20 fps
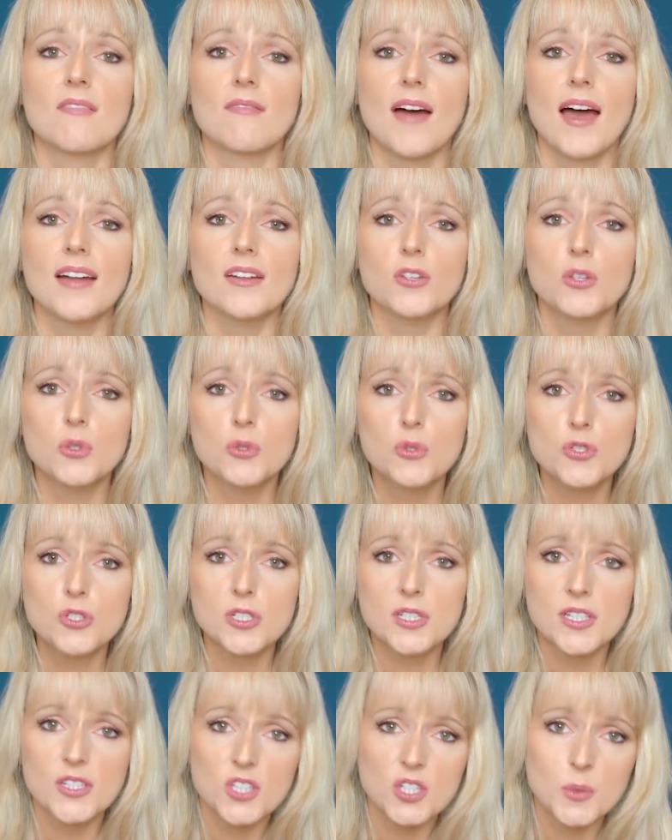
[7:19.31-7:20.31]
Right?
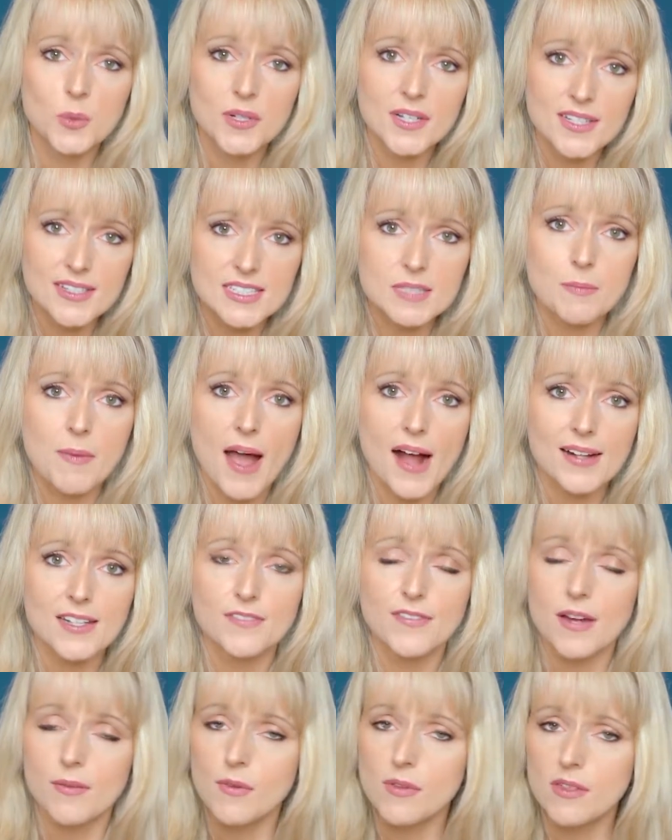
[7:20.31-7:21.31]
Usually you would expect
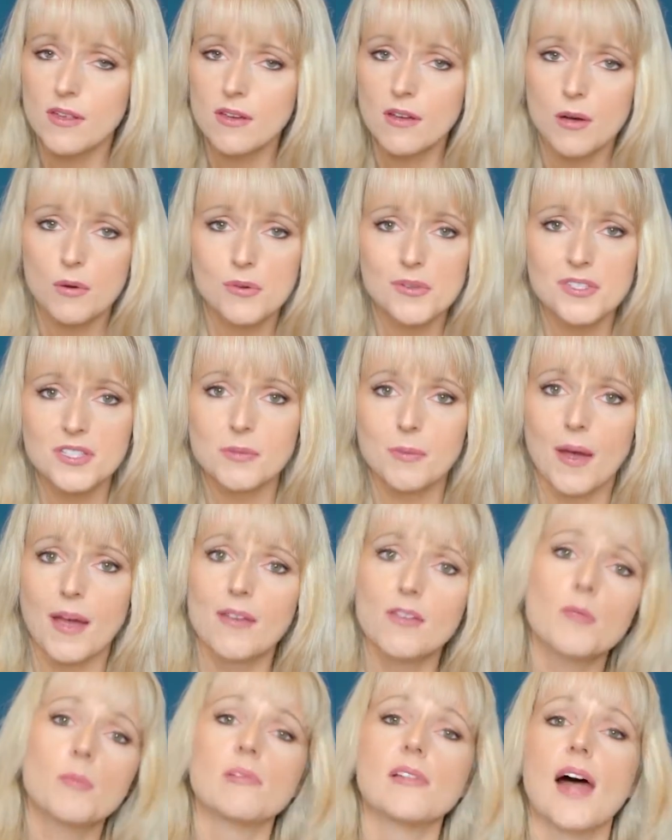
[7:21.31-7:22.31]
if everything goes the
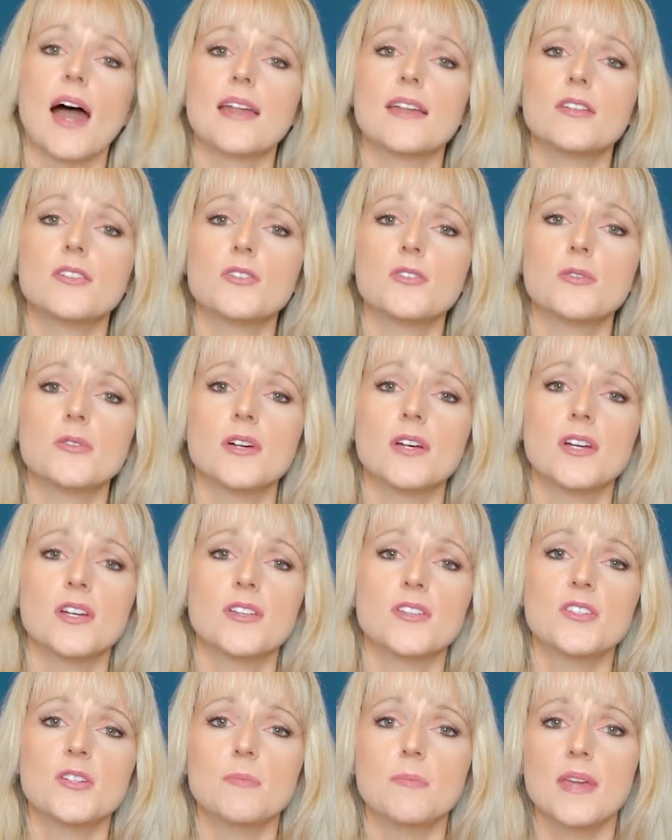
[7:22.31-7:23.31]
way you plan it to,
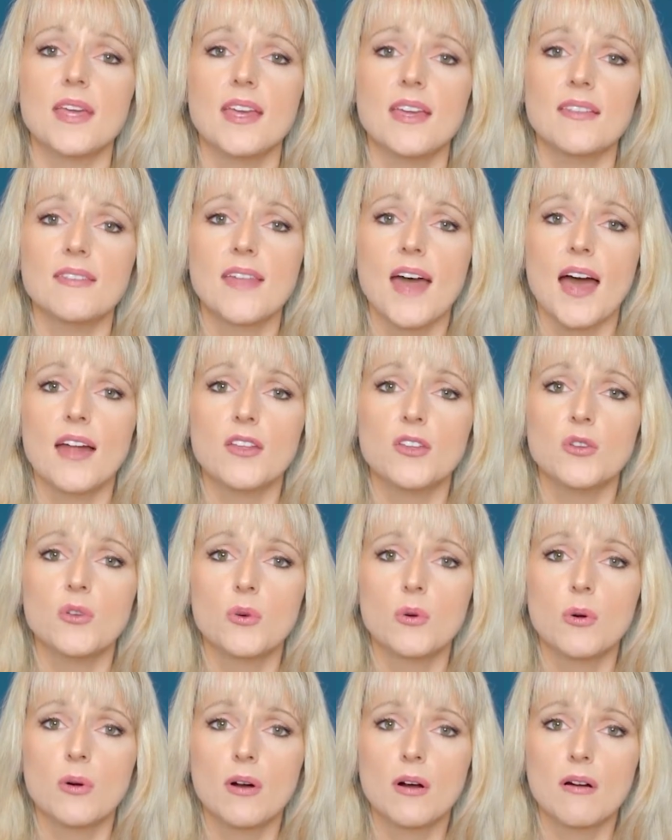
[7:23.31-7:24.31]
to be that
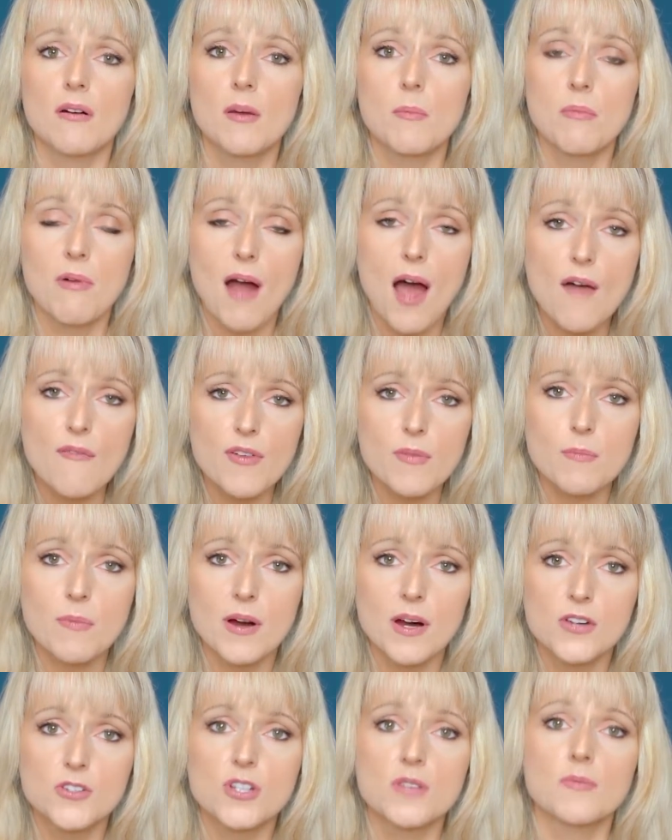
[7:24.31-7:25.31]
your profit
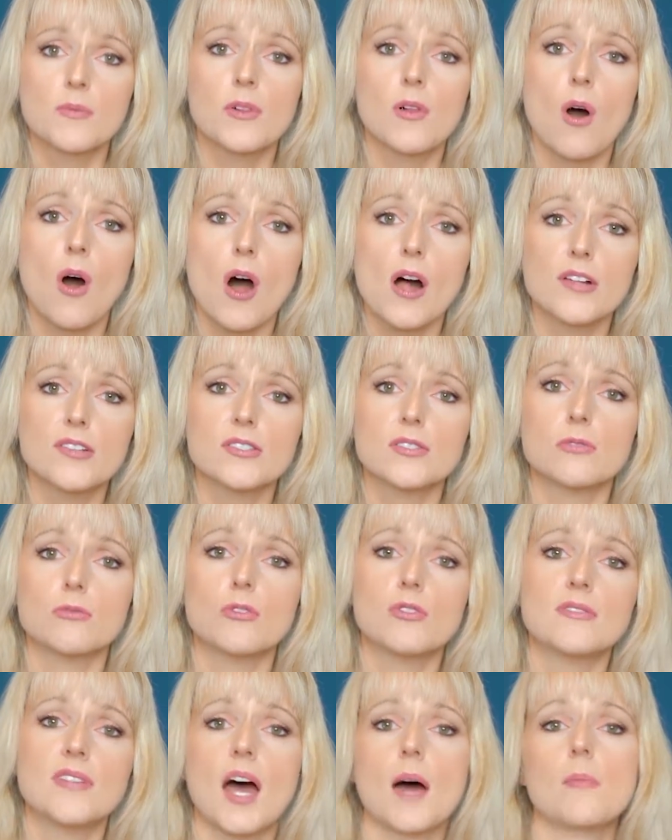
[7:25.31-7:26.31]
margin will
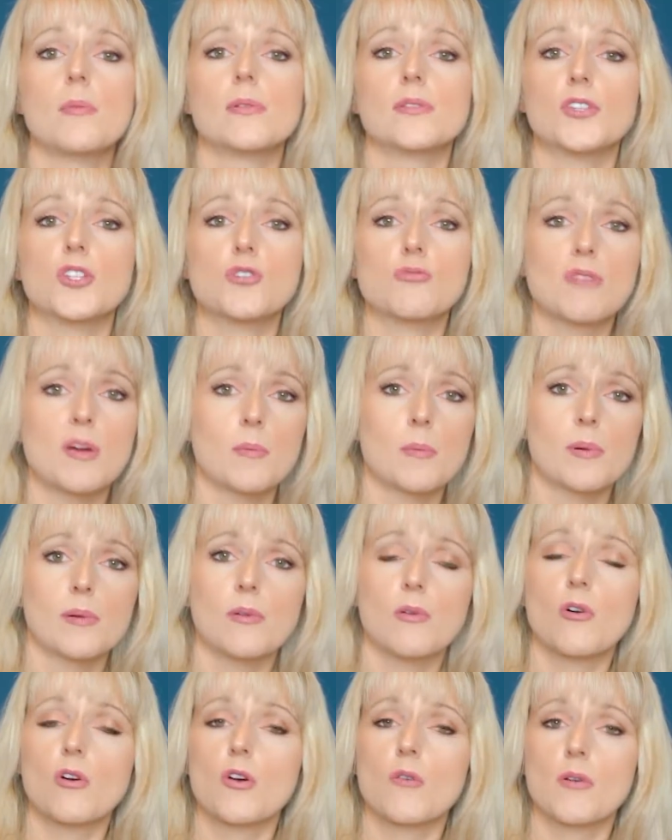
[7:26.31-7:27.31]
also double,
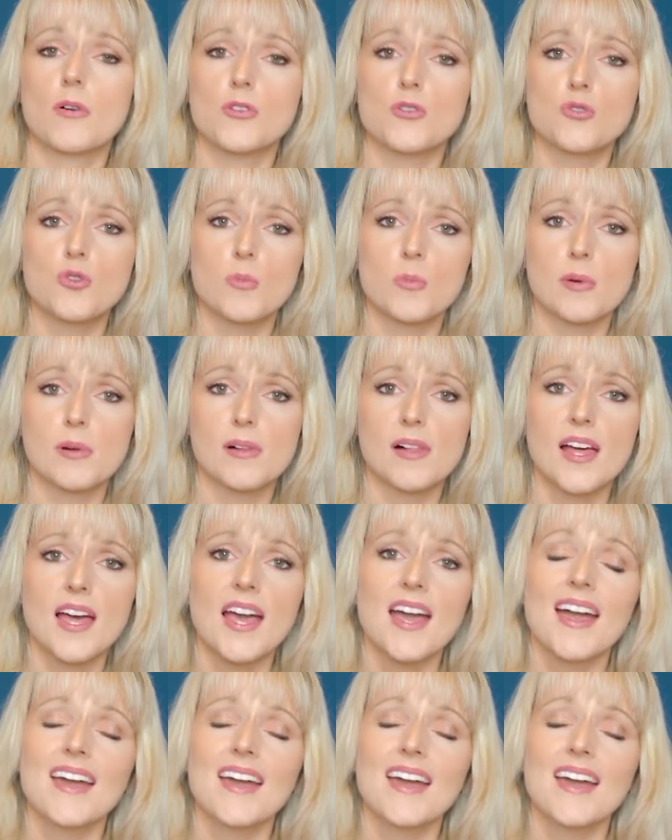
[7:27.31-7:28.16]
triple, or quadruple.